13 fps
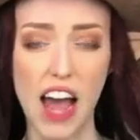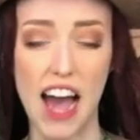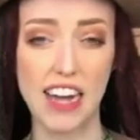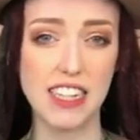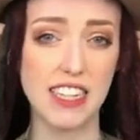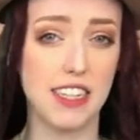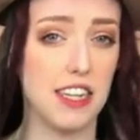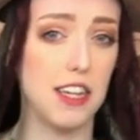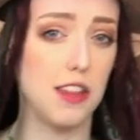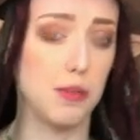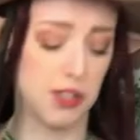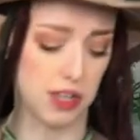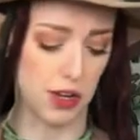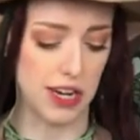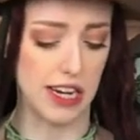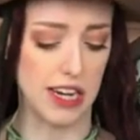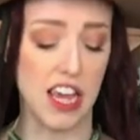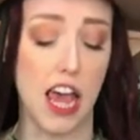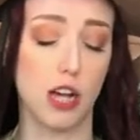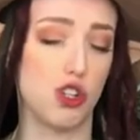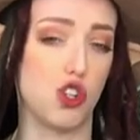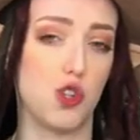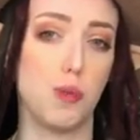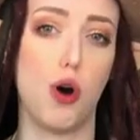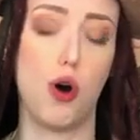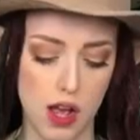I didn't see them selling any extra
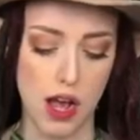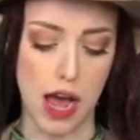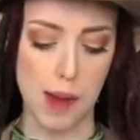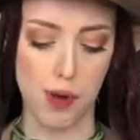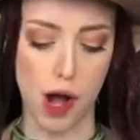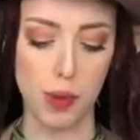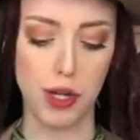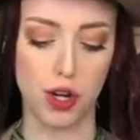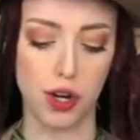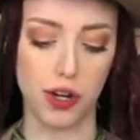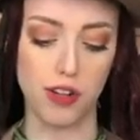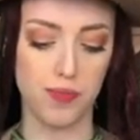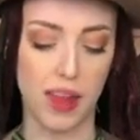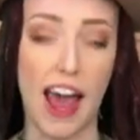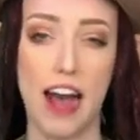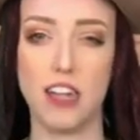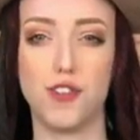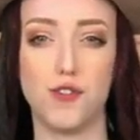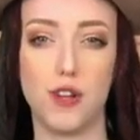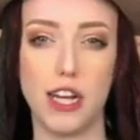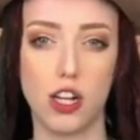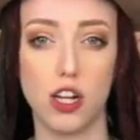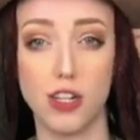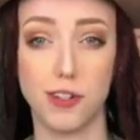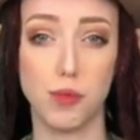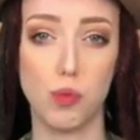small. I probably could have asked for like a
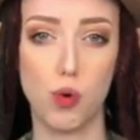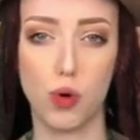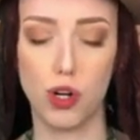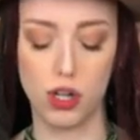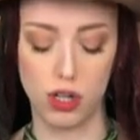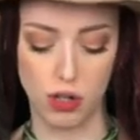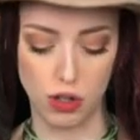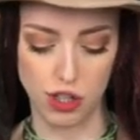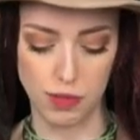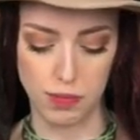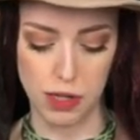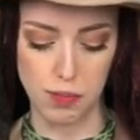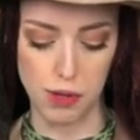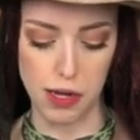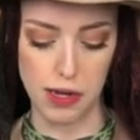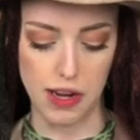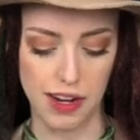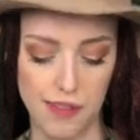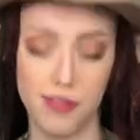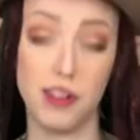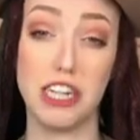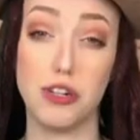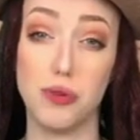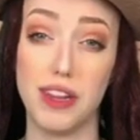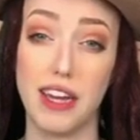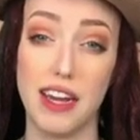custom order or something, but I didn't feel like
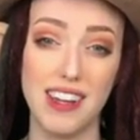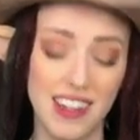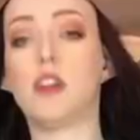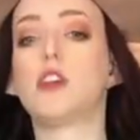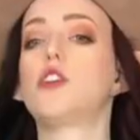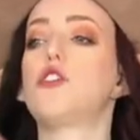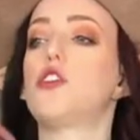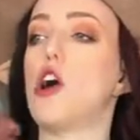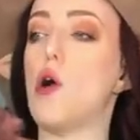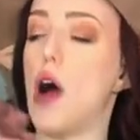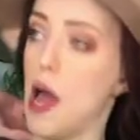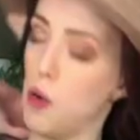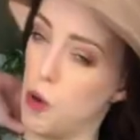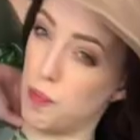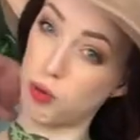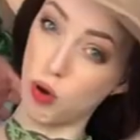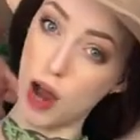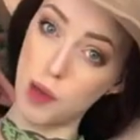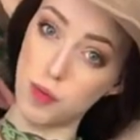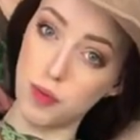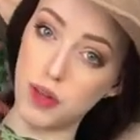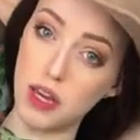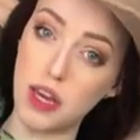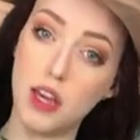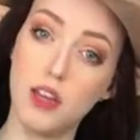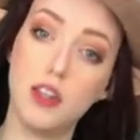doing that. So I will
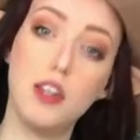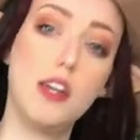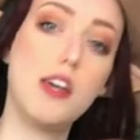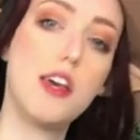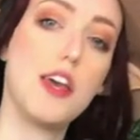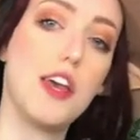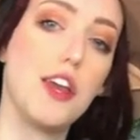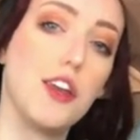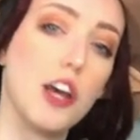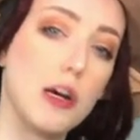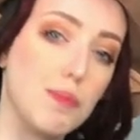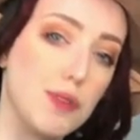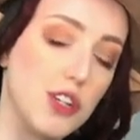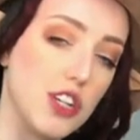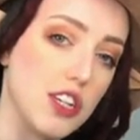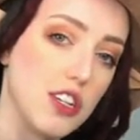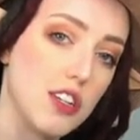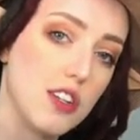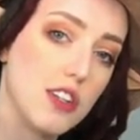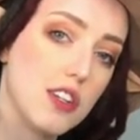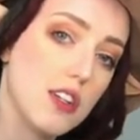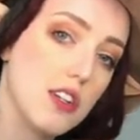probably end up just